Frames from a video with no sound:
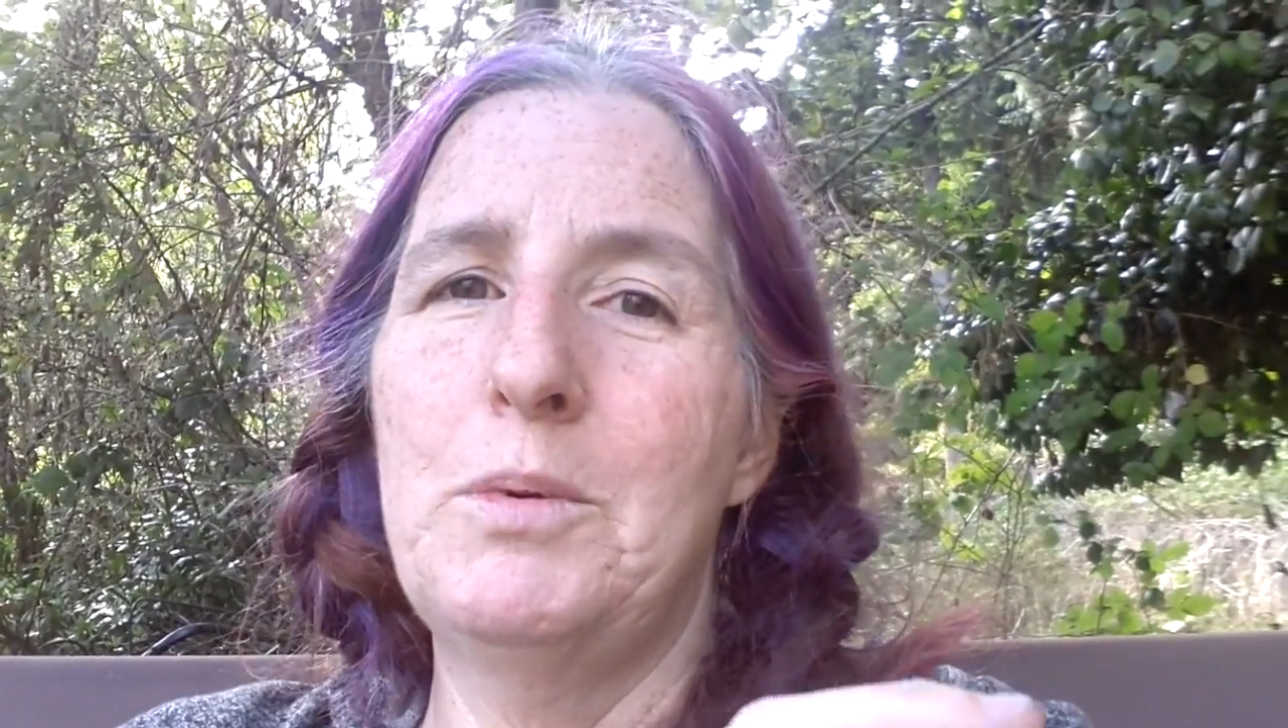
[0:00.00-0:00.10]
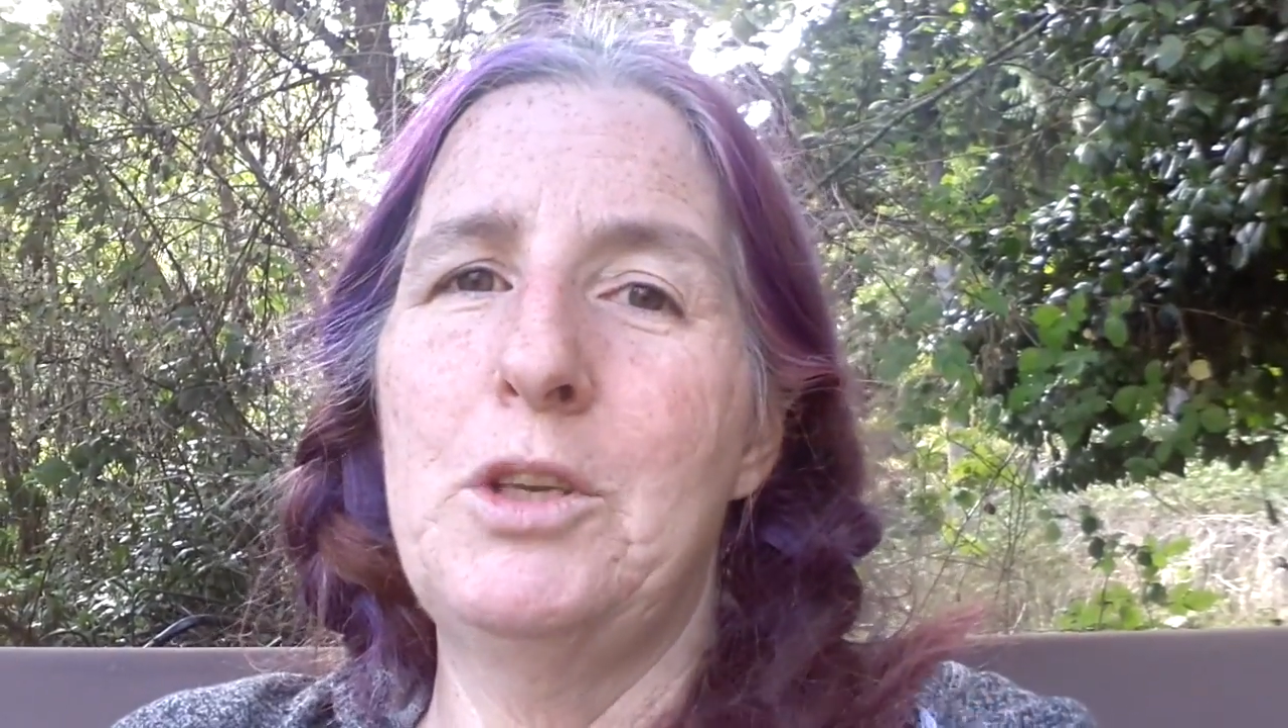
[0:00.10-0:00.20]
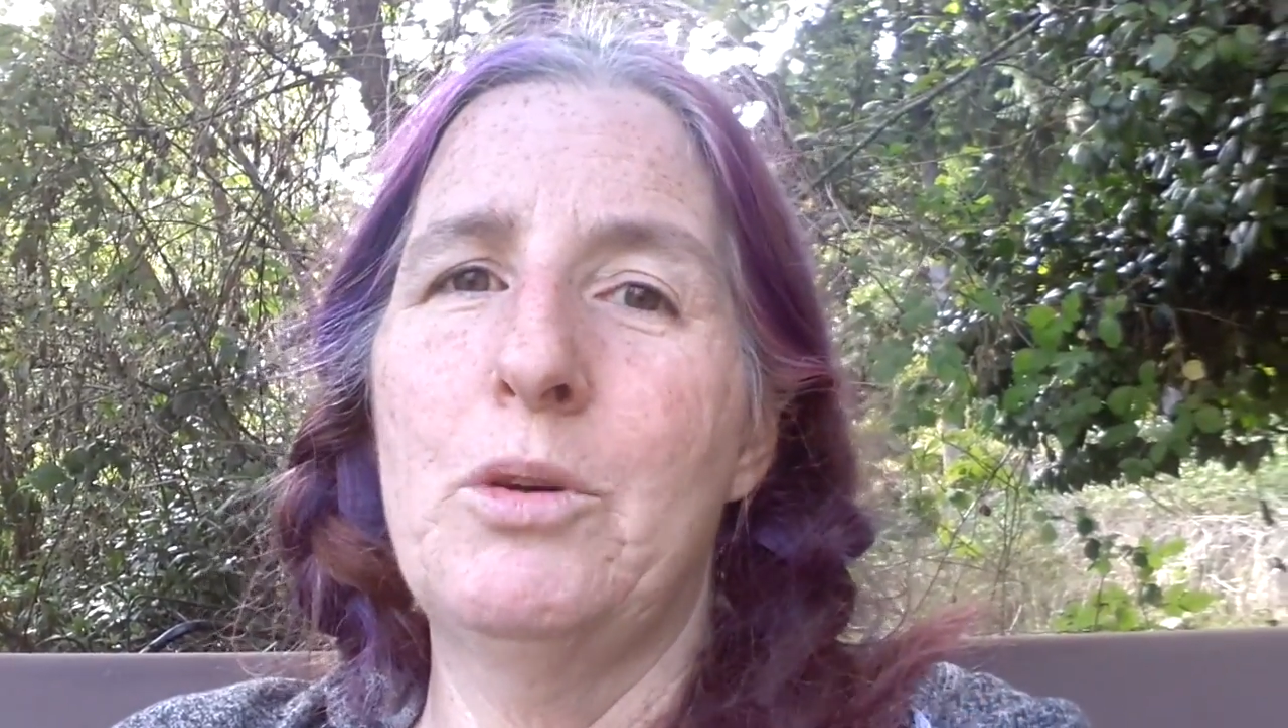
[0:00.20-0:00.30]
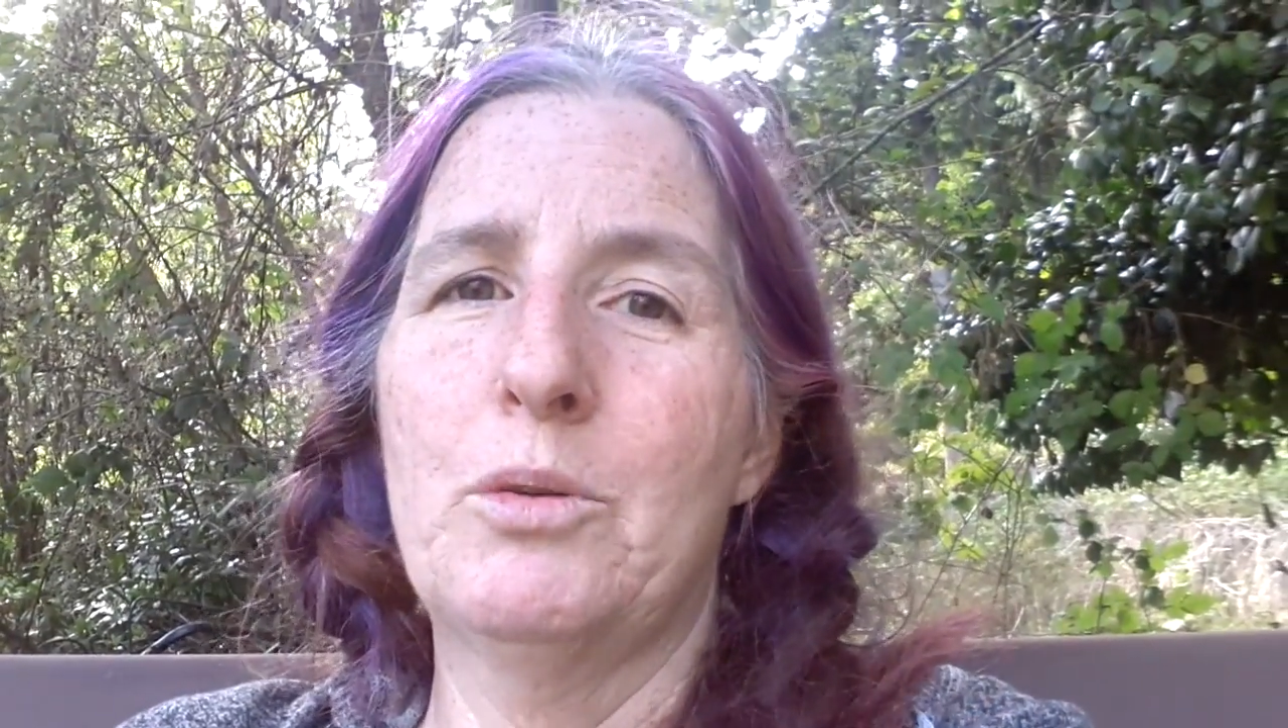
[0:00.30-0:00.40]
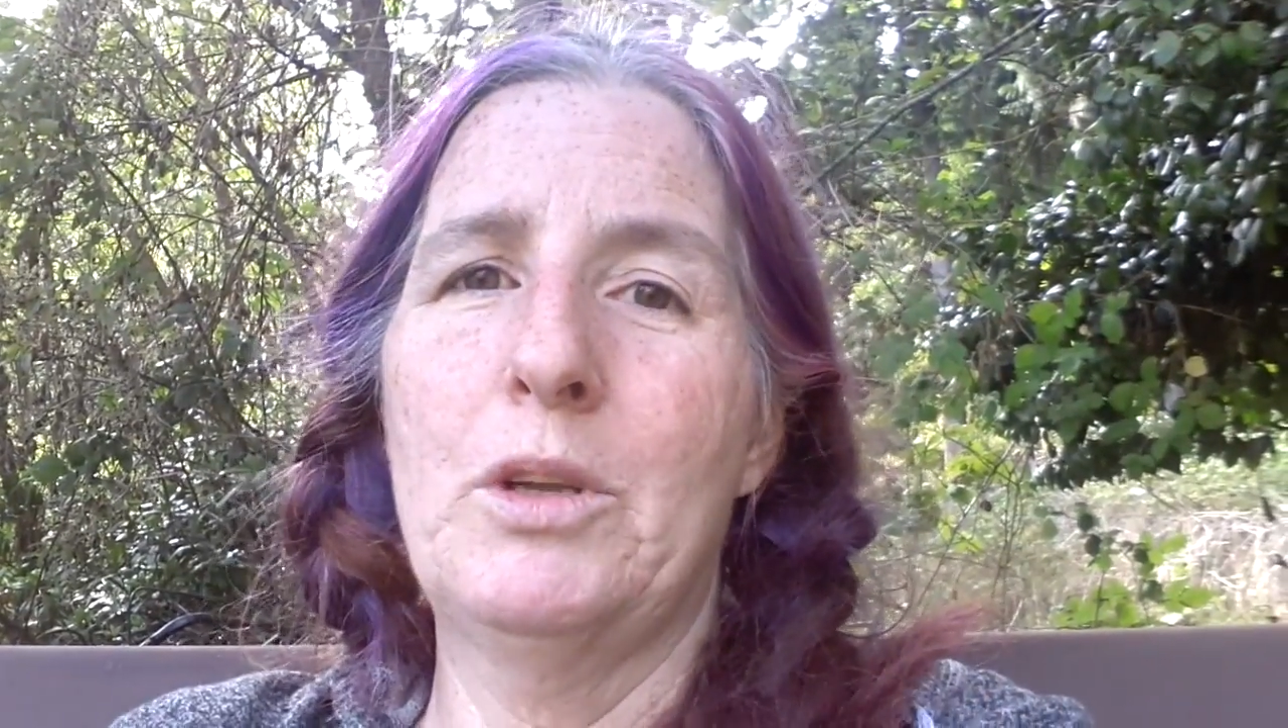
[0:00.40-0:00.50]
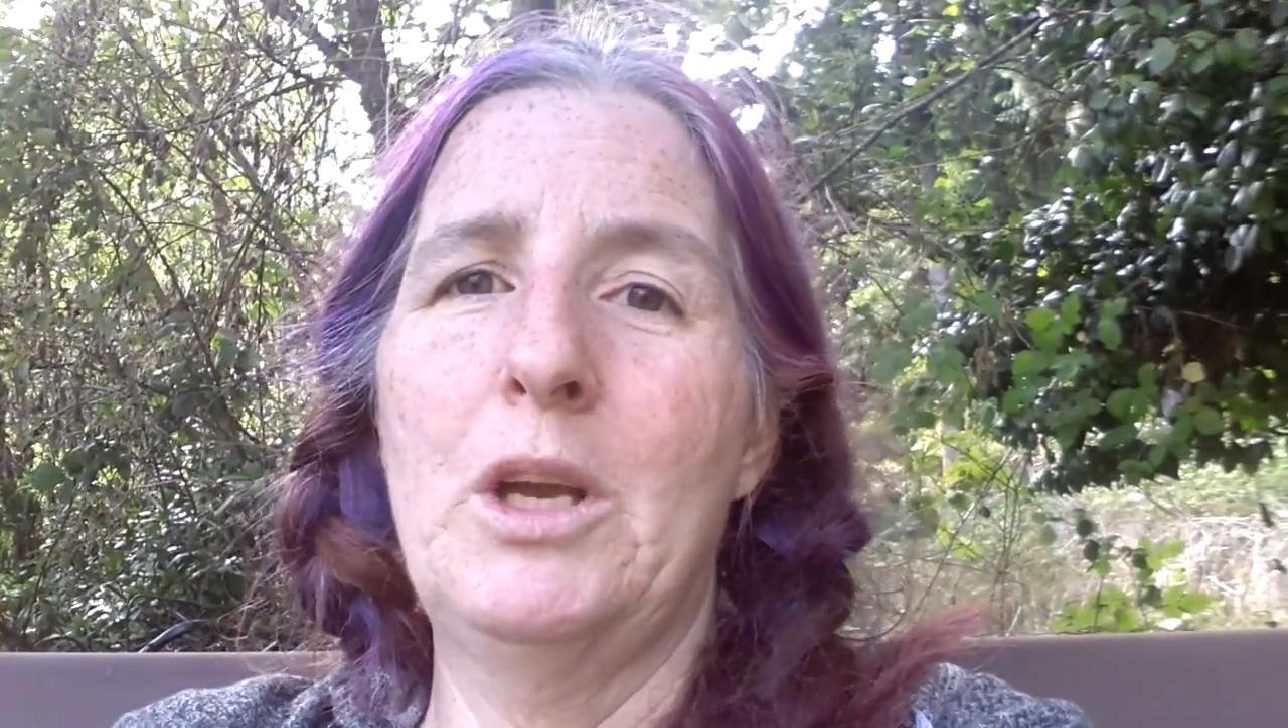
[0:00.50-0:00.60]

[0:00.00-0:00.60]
be doing